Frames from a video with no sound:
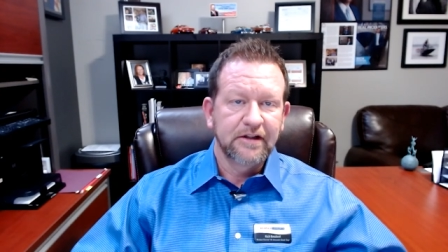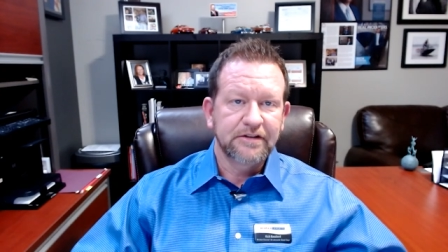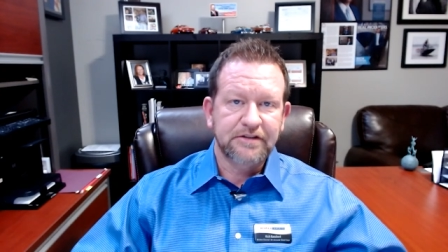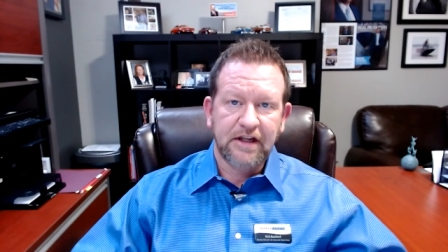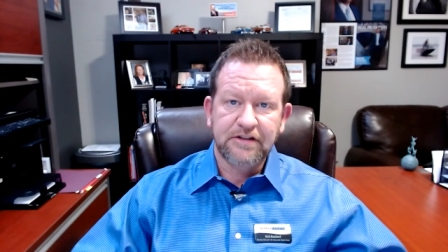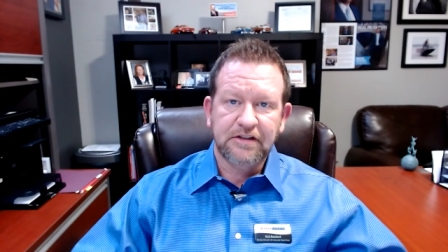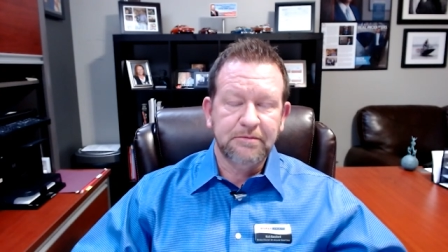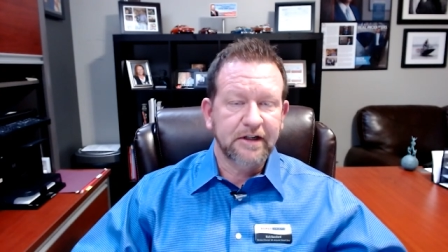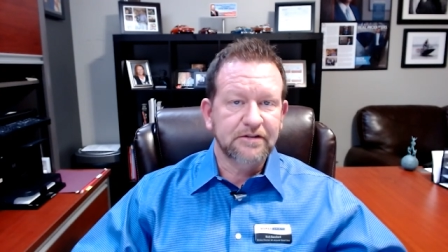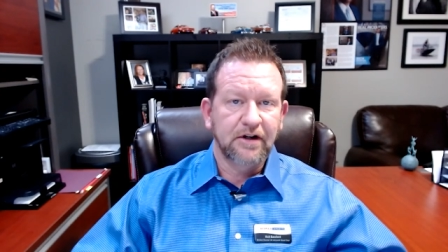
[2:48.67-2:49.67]
Staging
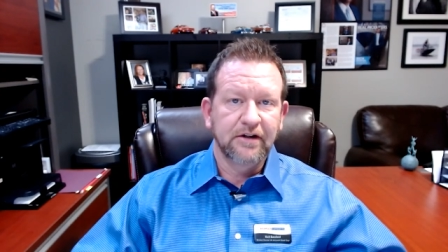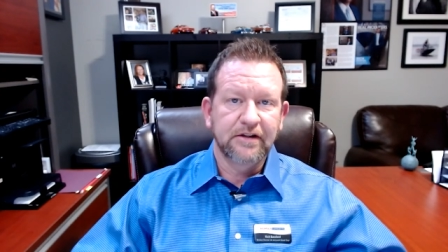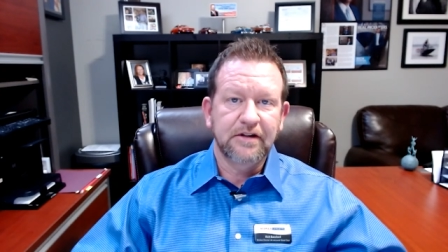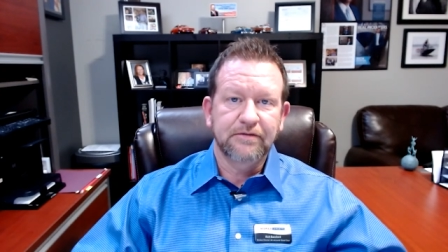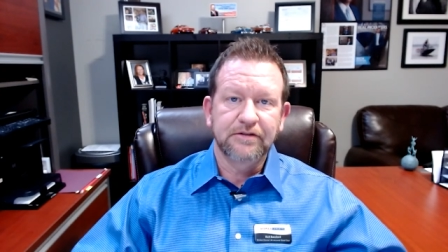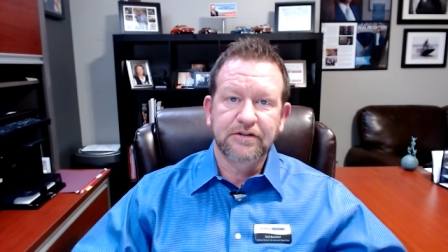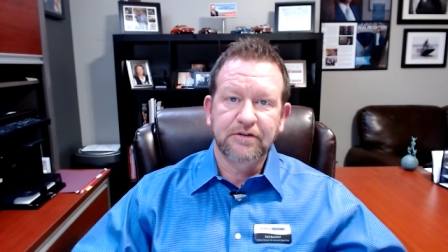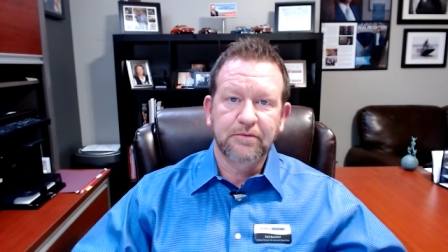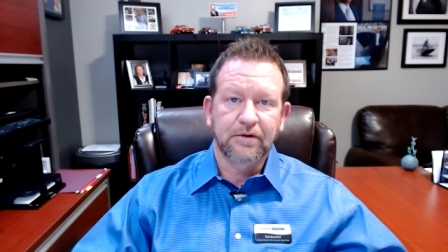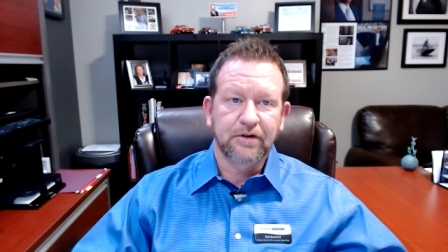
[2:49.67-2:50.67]
makes all the difference in
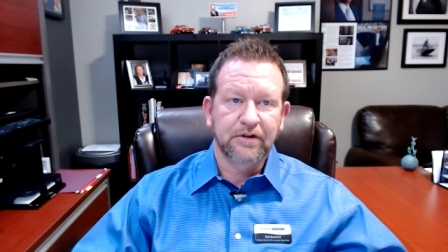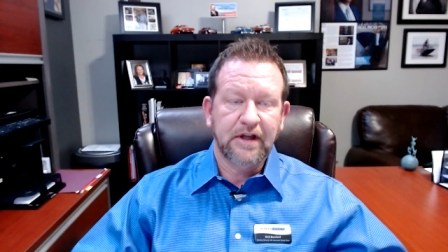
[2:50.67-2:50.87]
the world.